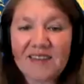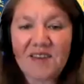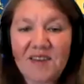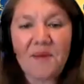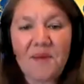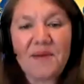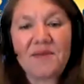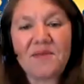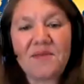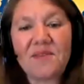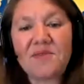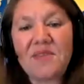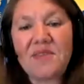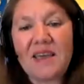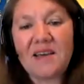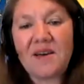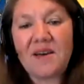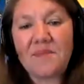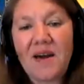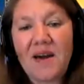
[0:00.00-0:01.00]
Yeah. I mean, if you
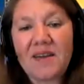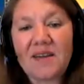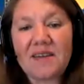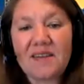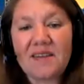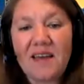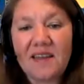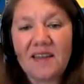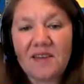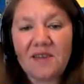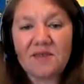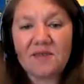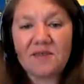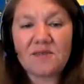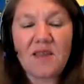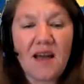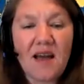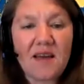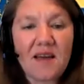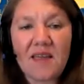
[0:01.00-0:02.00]
think about it, I know,
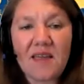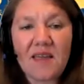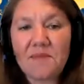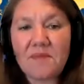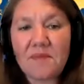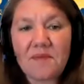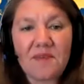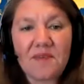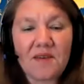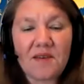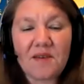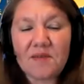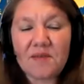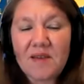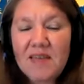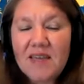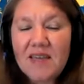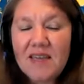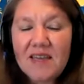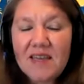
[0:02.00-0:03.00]
uh, and you know,
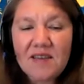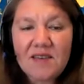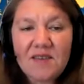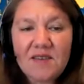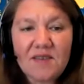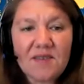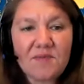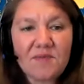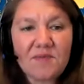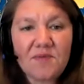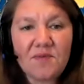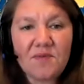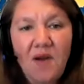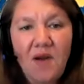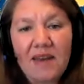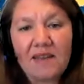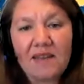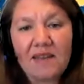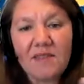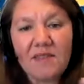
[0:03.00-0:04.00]

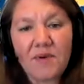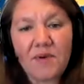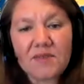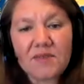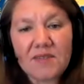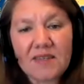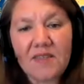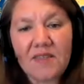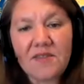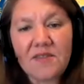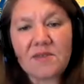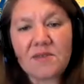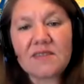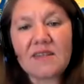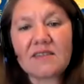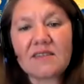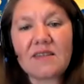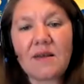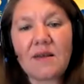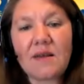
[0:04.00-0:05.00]
writing the book together was
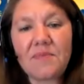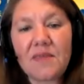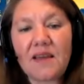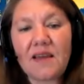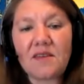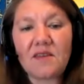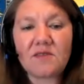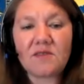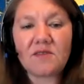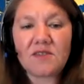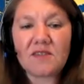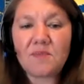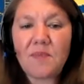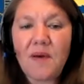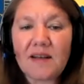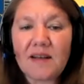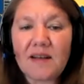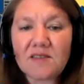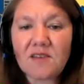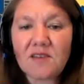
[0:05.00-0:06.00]
it something i know she's
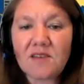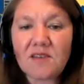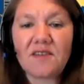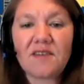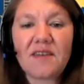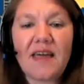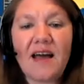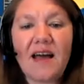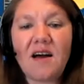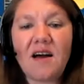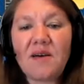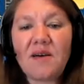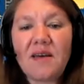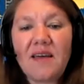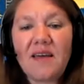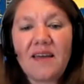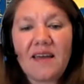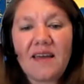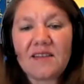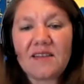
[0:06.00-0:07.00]
passed on now
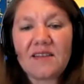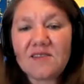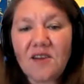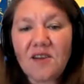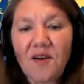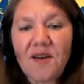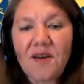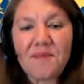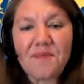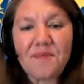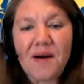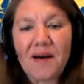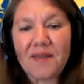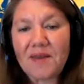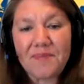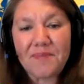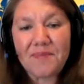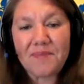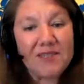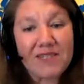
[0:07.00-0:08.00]
and sorry about
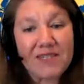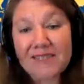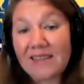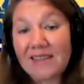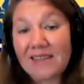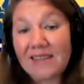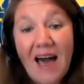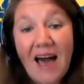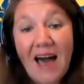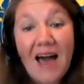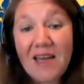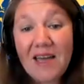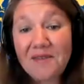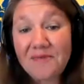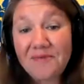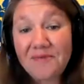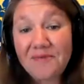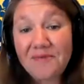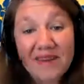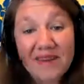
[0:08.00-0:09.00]
that but she's
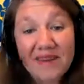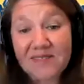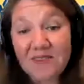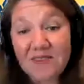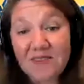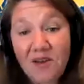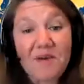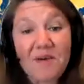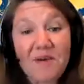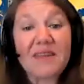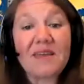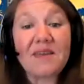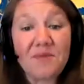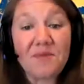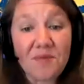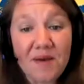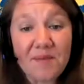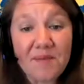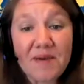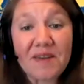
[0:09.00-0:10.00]
alive in so many yeah.
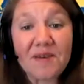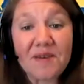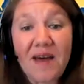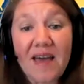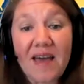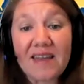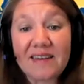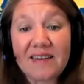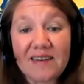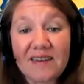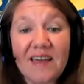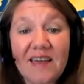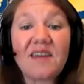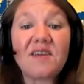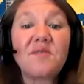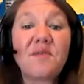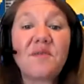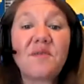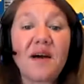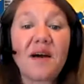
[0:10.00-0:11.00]
women right and,
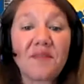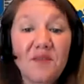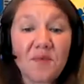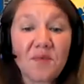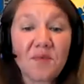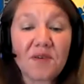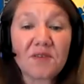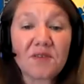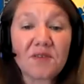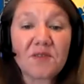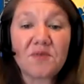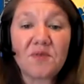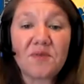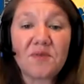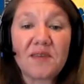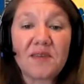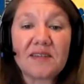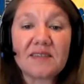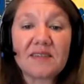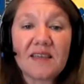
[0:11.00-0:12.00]
and around the world through
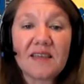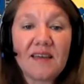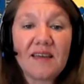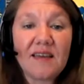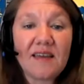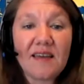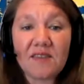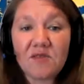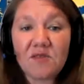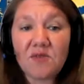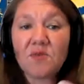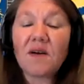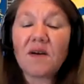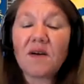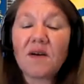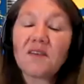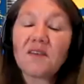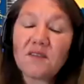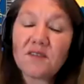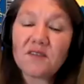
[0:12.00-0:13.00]
this and through
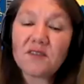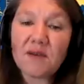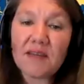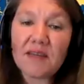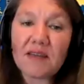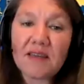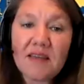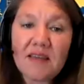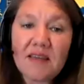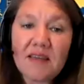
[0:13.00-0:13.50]
what you're doing